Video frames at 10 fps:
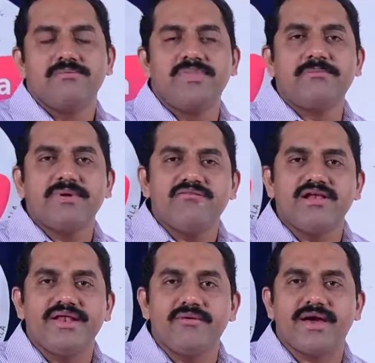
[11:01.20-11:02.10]
people
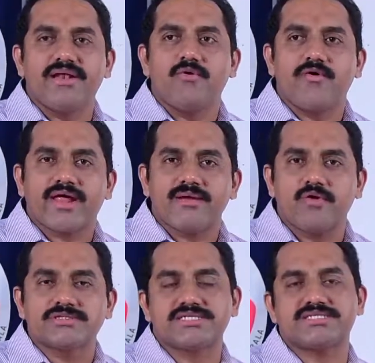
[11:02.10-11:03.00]
will demand more and
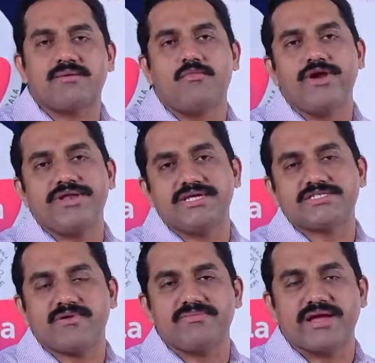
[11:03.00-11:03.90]
more such
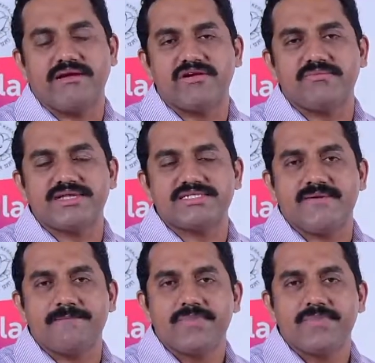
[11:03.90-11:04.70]
commodities from the government.